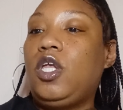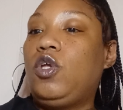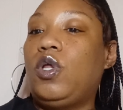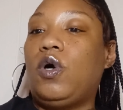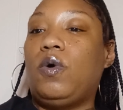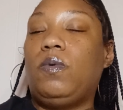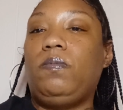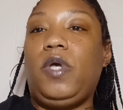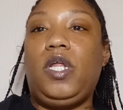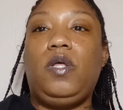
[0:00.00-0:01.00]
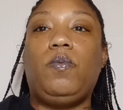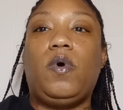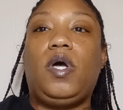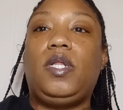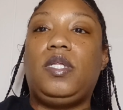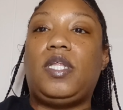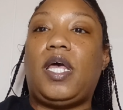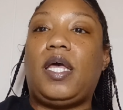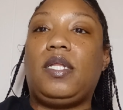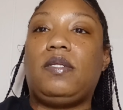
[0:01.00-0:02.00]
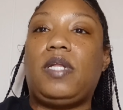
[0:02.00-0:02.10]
you know, anyone that